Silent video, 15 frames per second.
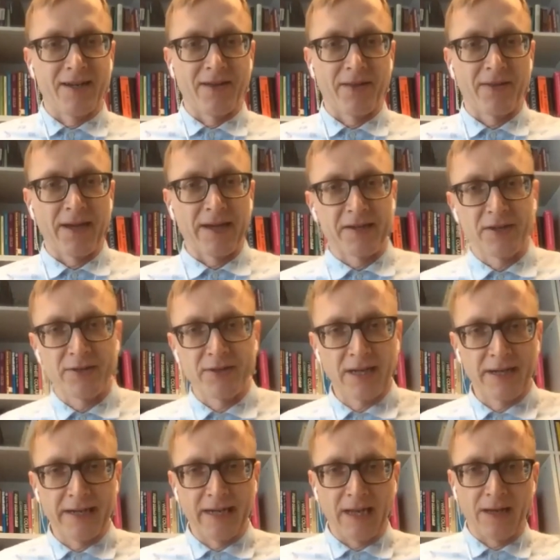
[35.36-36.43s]
Thank you,
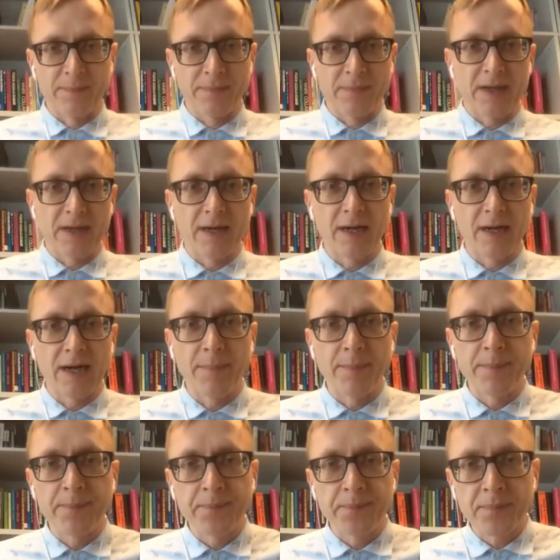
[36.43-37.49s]
Daniela.
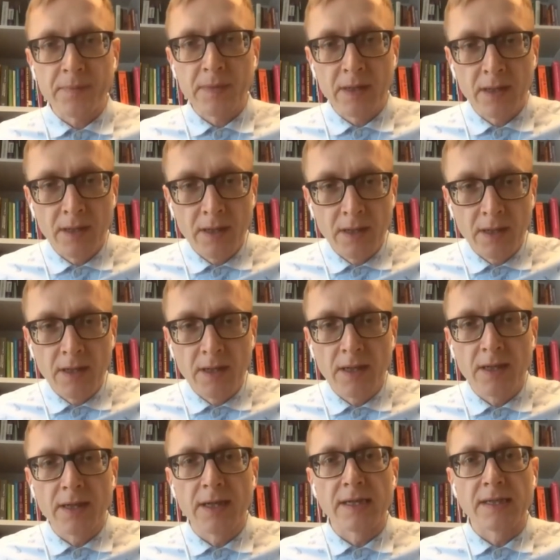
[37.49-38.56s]

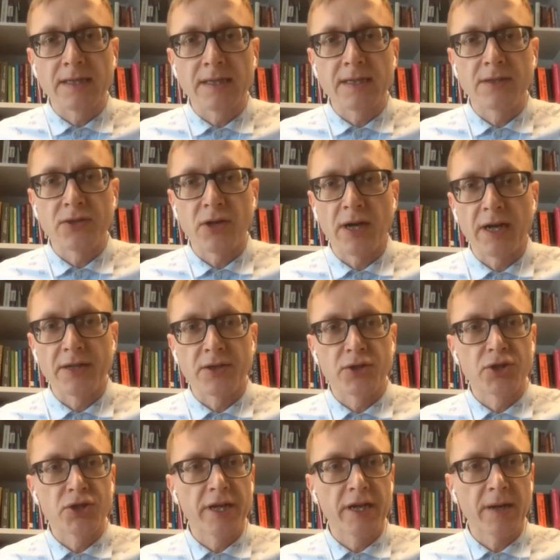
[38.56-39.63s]
Yes, I tried to
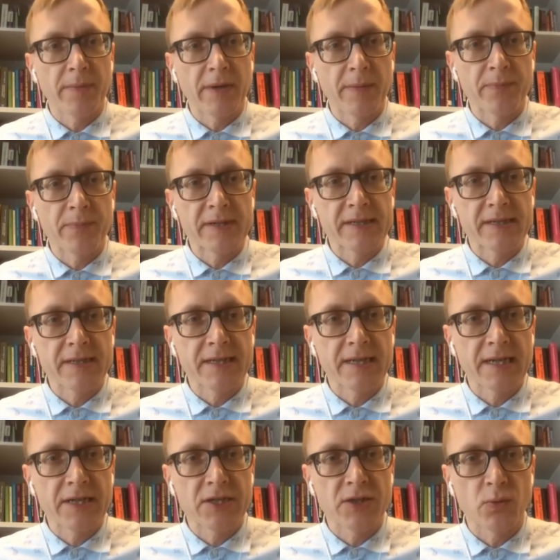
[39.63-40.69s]
share my
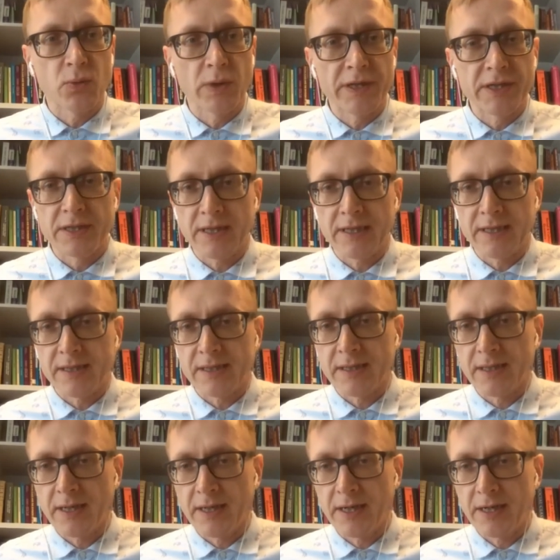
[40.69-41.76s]
presentation, which is
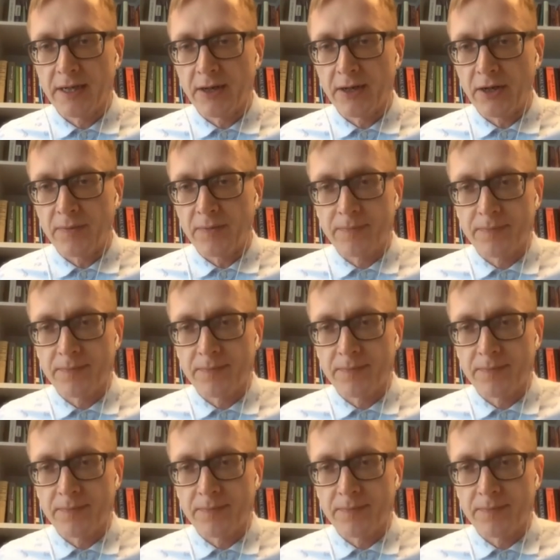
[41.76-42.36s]
here.